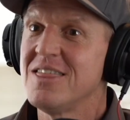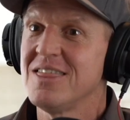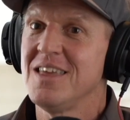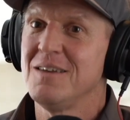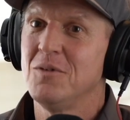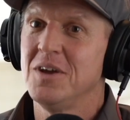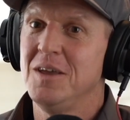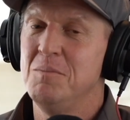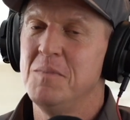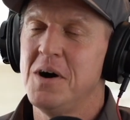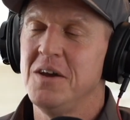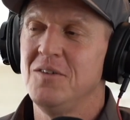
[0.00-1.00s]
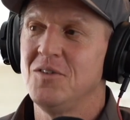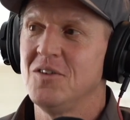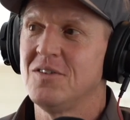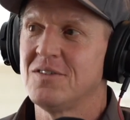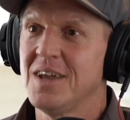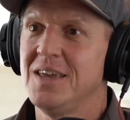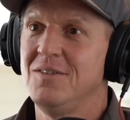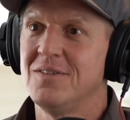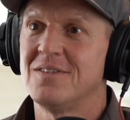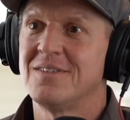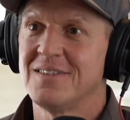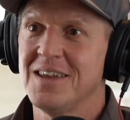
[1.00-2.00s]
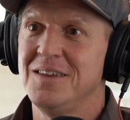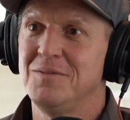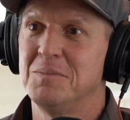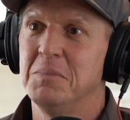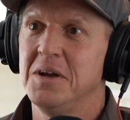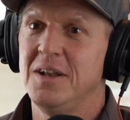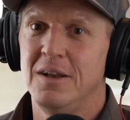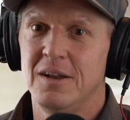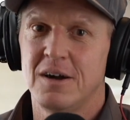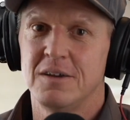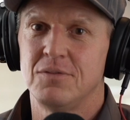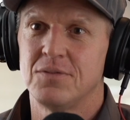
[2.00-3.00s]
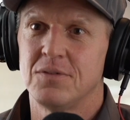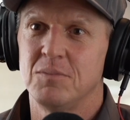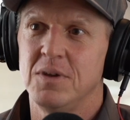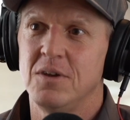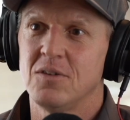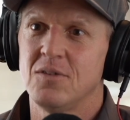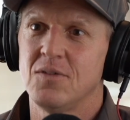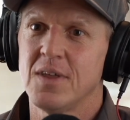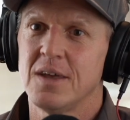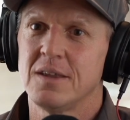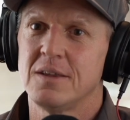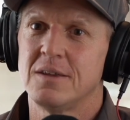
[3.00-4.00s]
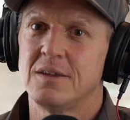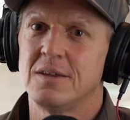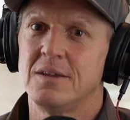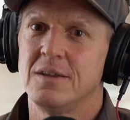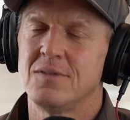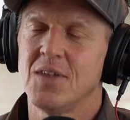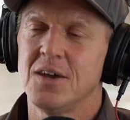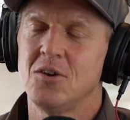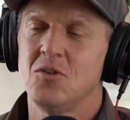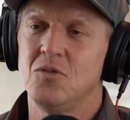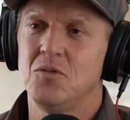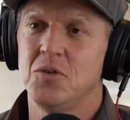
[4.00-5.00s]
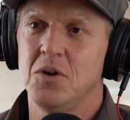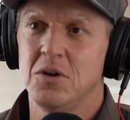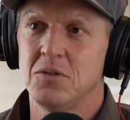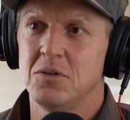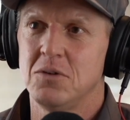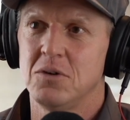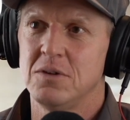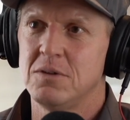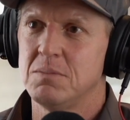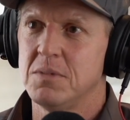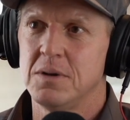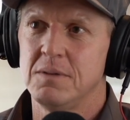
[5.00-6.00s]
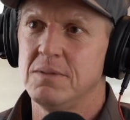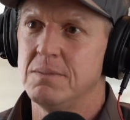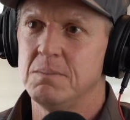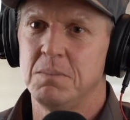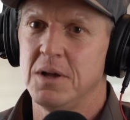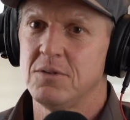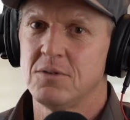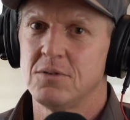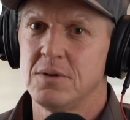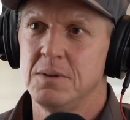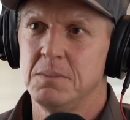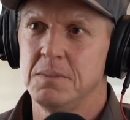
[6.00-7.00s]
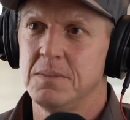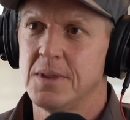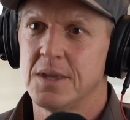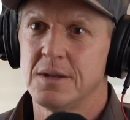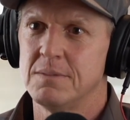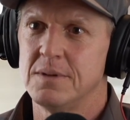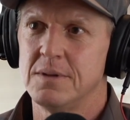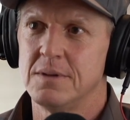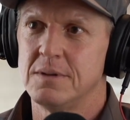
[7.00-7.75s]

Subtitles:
think what he might have just saved my life, because if that had gone further and got into my bloodstream, it could have been...